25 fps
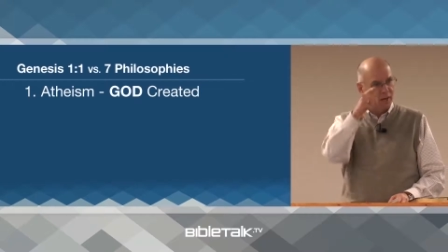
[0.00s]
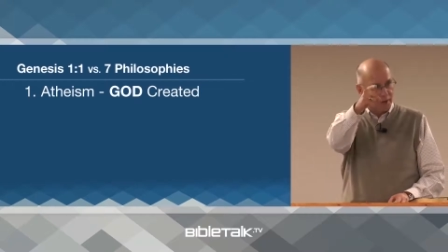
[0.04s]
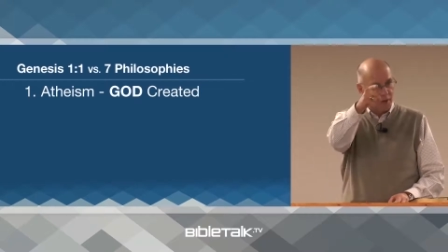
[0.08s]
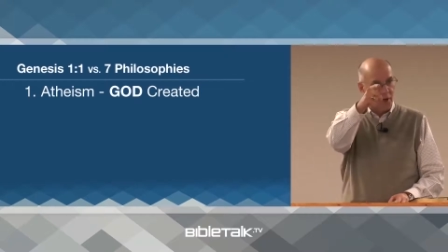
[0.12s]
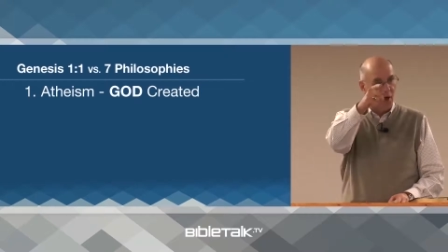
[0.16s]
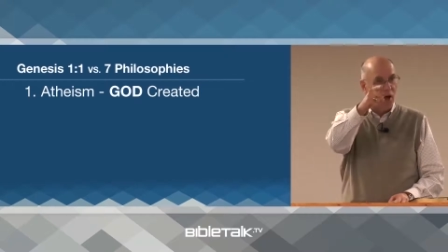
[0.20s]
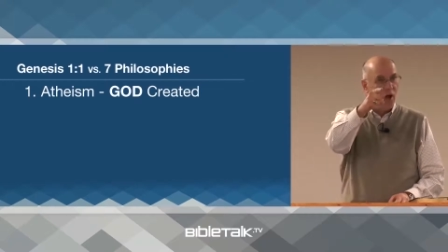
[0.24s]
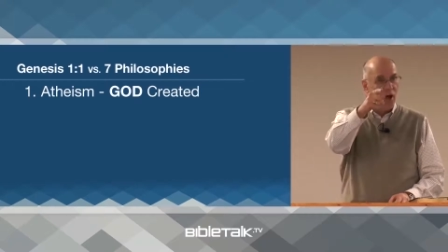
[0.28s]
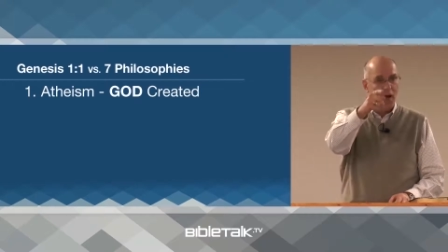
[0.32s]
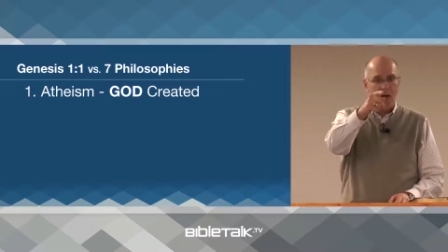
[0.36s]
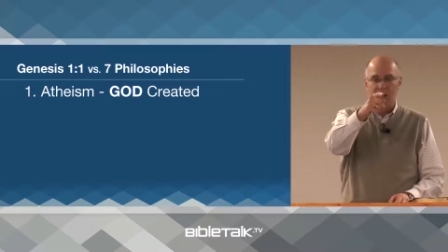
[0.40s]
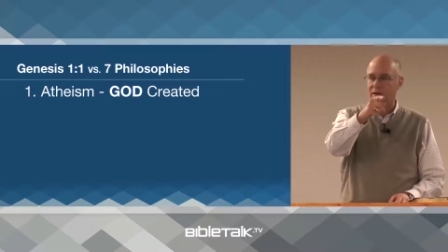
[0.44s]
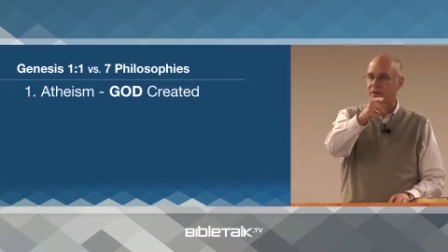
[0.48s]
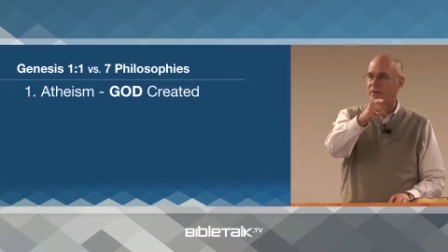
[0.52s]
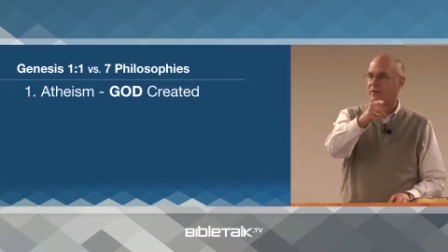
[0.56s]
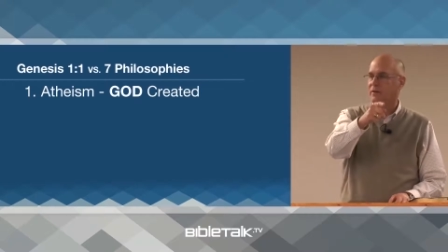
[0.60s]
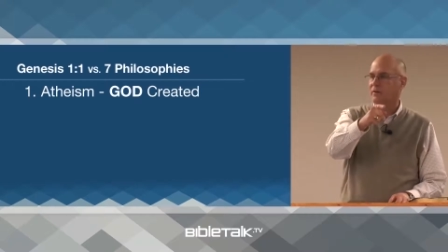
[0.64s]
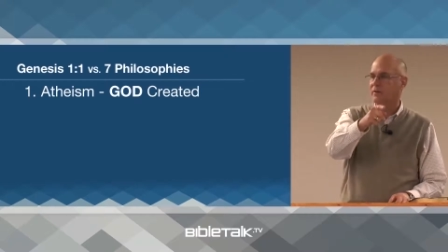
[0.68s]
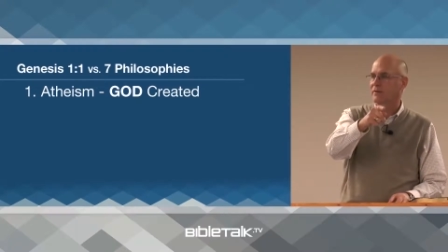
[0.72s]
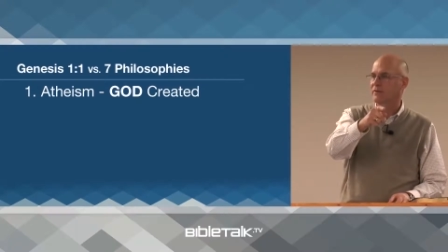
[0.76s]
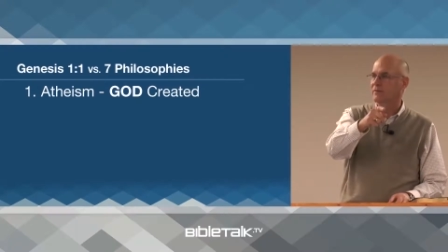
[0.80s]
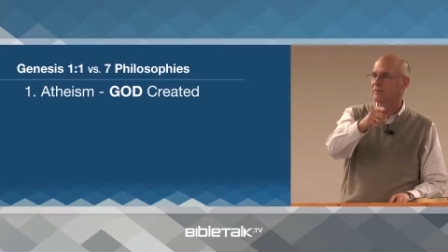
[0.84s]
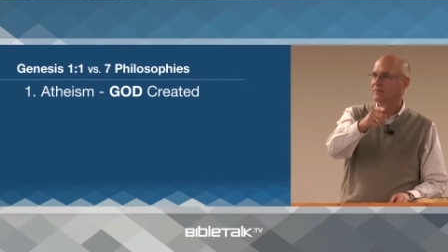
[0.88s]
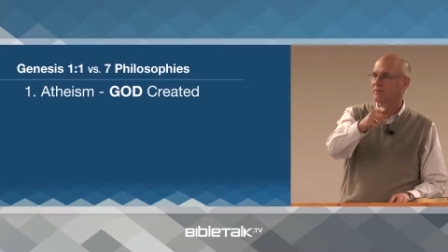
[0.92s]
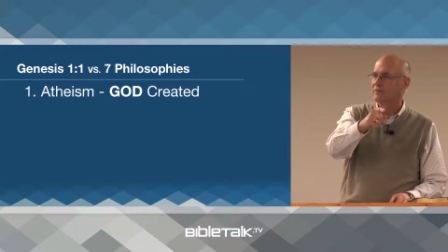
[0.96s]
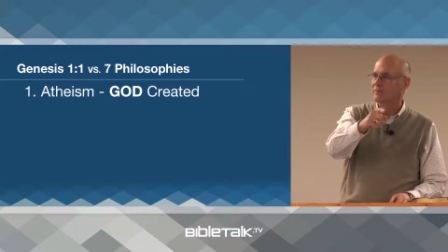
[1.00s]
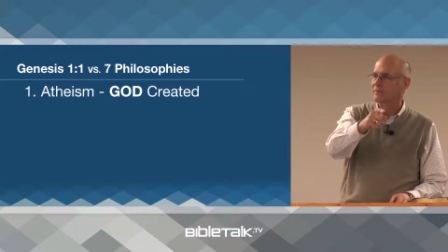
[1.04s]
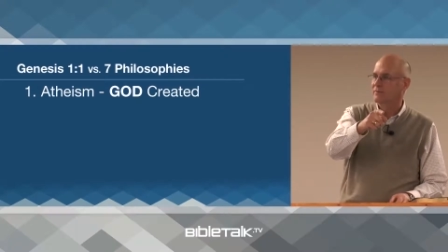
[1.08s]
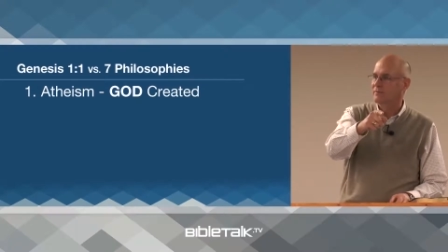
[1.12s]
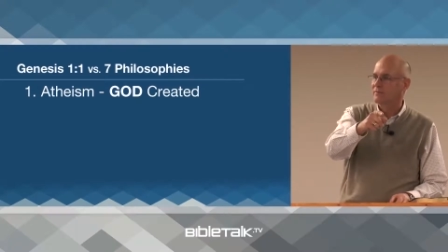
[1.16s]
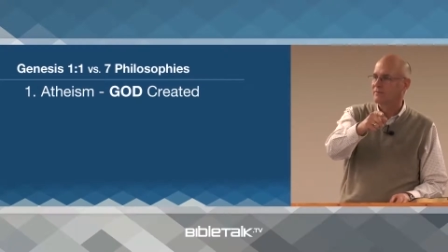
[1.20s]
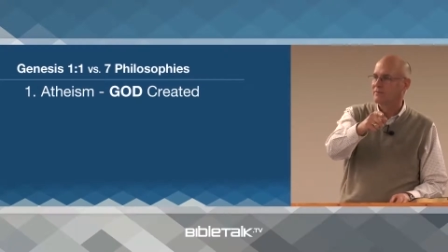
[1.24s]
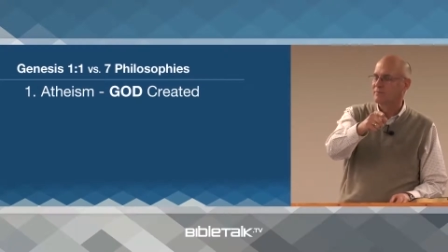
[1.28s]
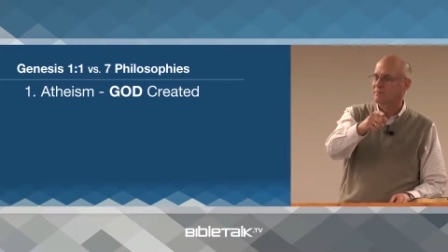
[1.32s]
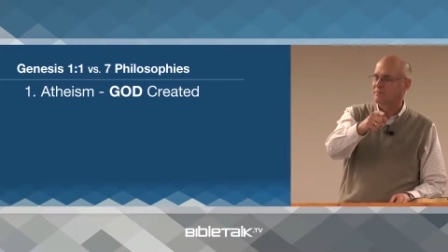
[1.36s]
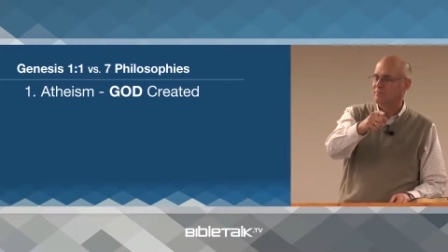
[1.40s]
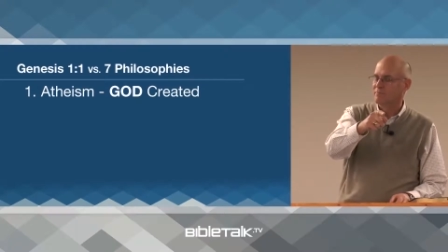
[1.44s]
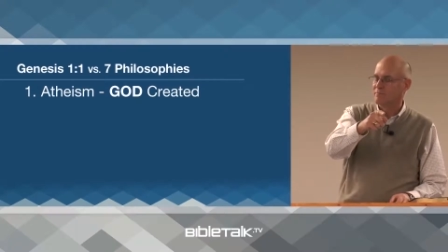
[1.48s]
God.
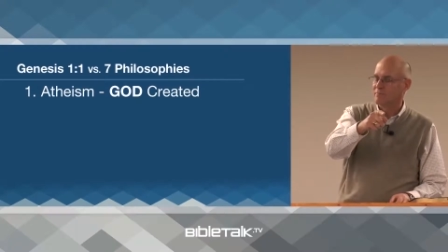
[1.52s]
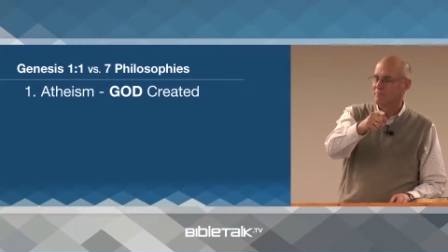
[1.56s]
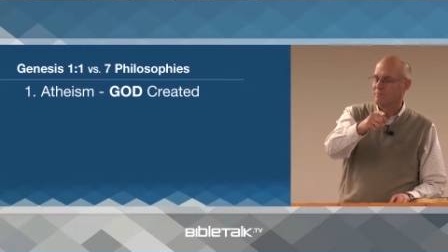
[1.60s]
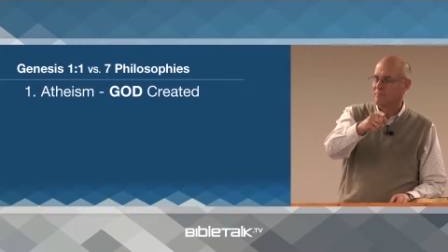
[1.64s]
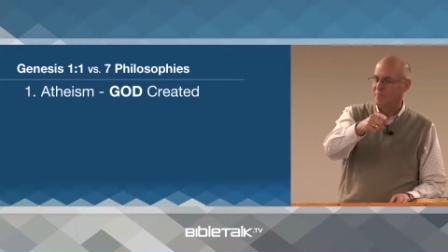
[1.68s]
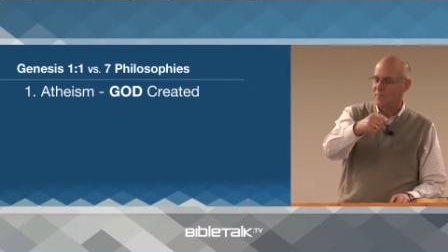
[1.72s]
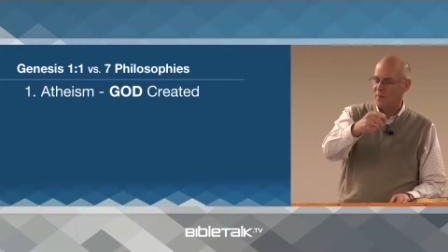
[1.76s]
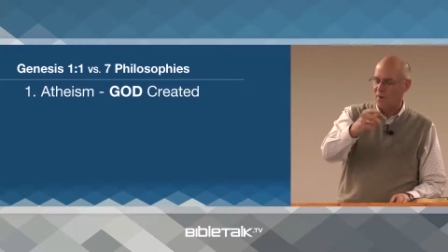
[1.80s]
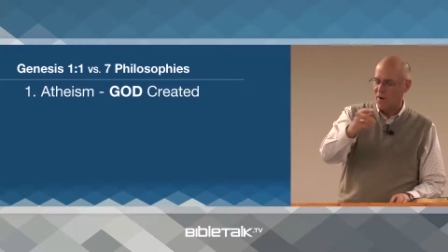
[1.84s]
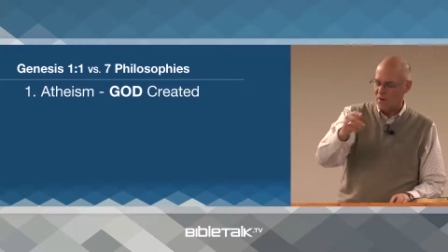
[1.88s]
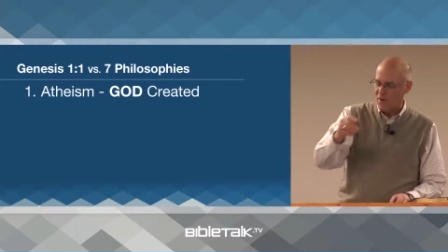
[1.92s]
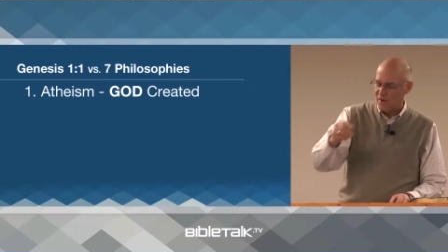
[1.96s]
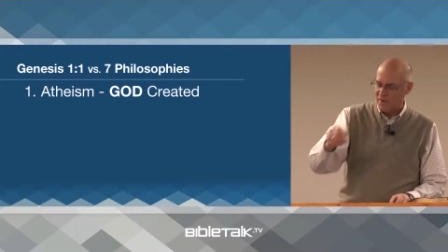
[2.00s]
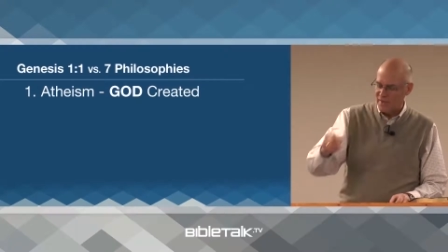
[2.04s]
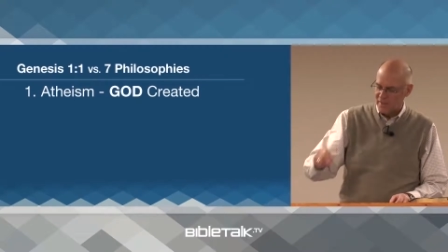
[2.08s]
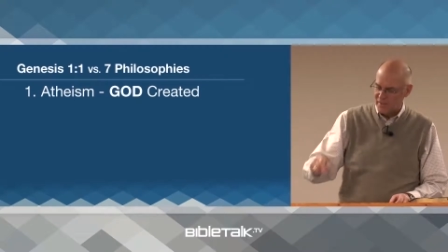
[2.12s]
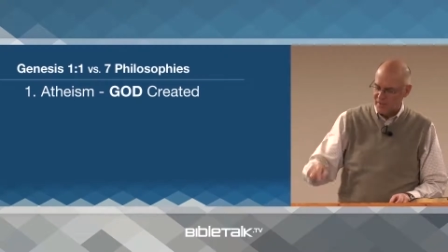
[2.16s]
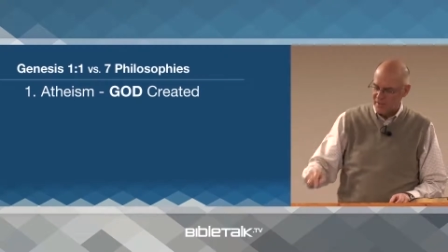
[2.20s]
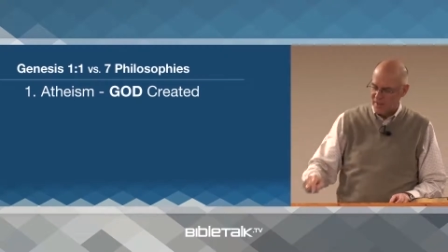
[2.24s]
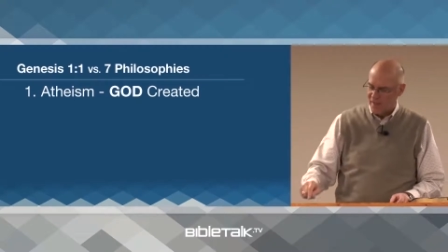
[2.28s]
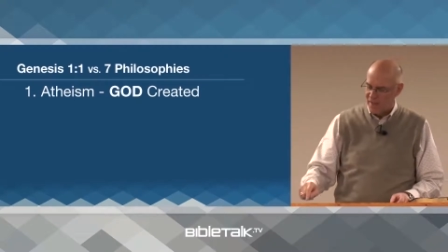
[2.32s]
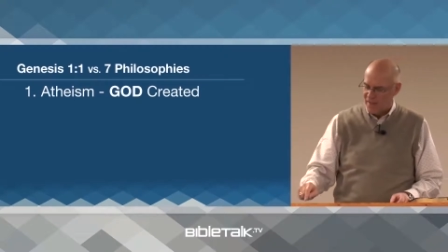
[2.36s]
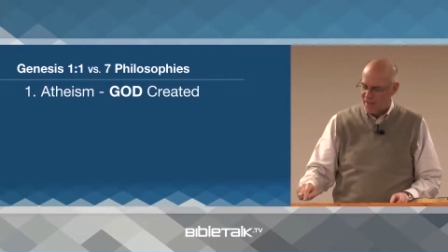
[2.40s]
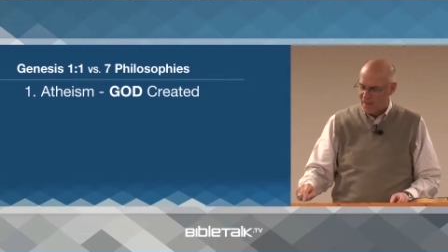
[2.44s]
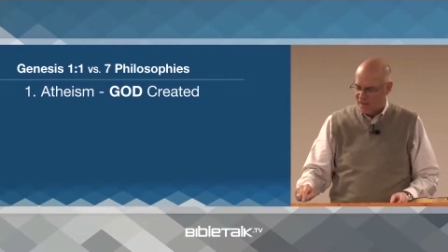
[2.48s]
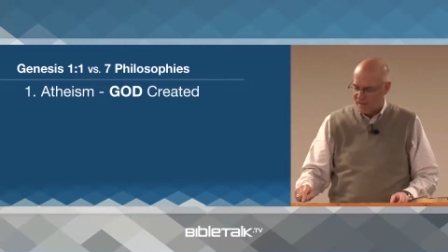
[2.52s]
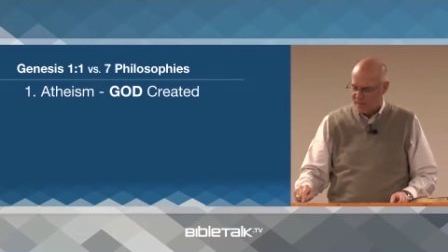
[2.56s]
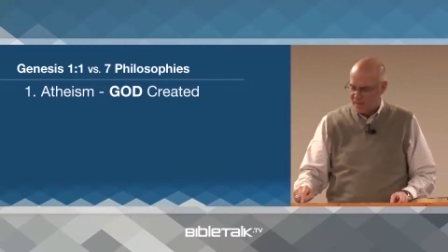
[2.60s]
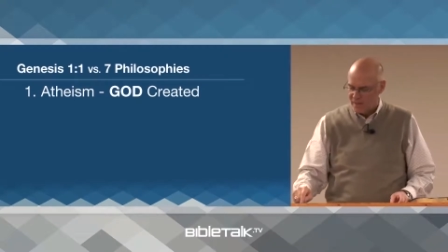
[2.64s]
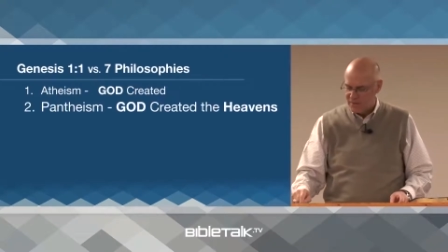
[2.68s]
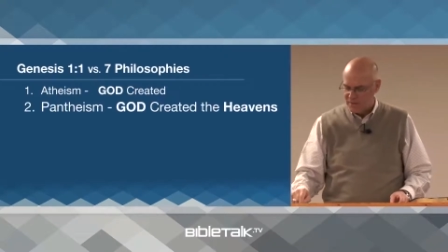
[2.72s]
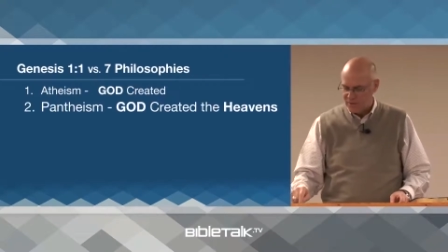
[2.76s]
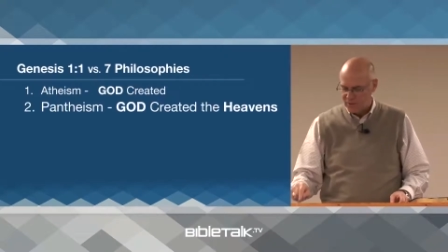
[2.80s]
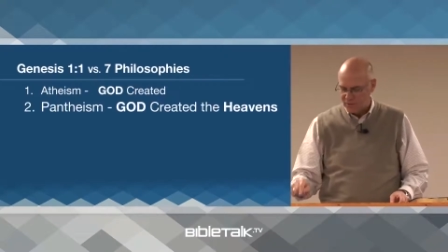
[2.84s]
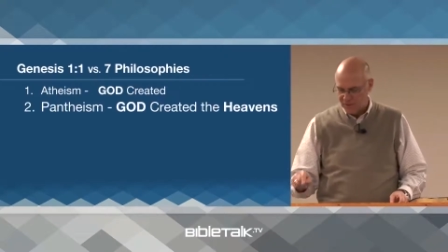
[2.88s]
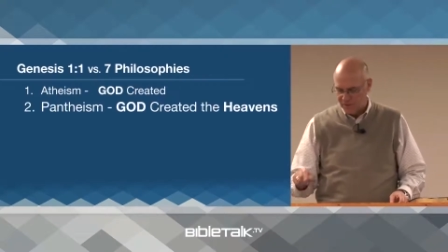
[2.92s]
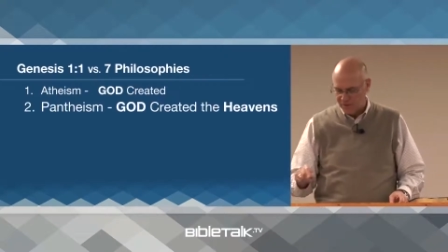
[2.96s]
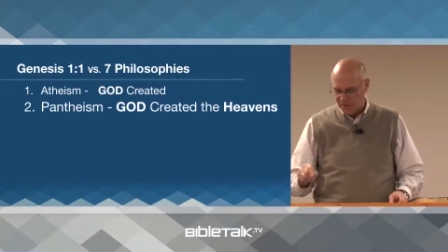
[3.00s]
All right,
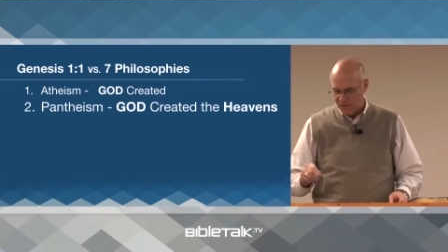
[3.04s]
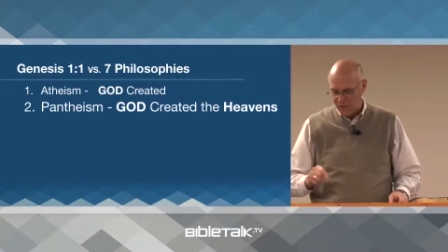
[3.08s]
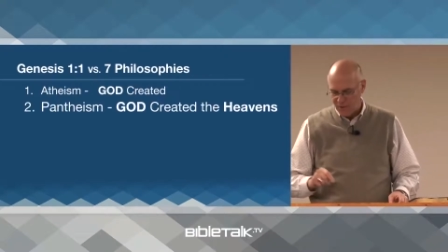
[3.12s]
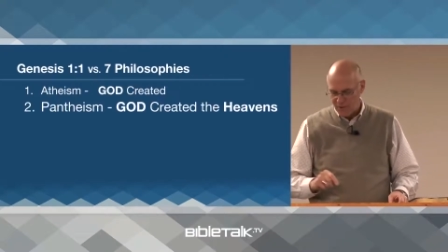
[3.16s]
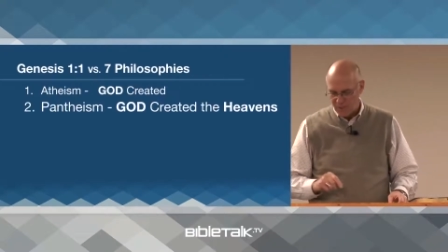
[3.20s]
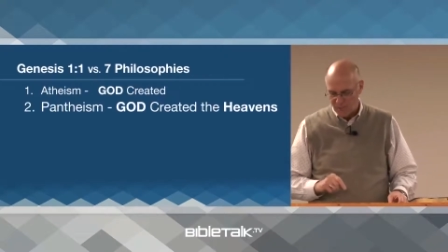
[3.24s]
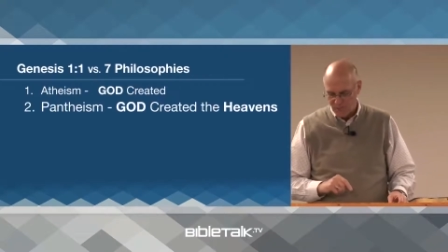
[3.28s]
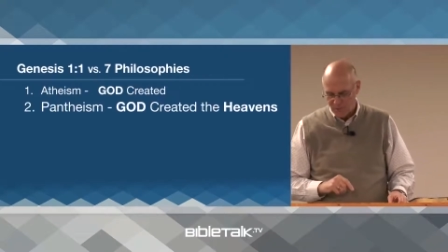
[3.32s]
let's look at another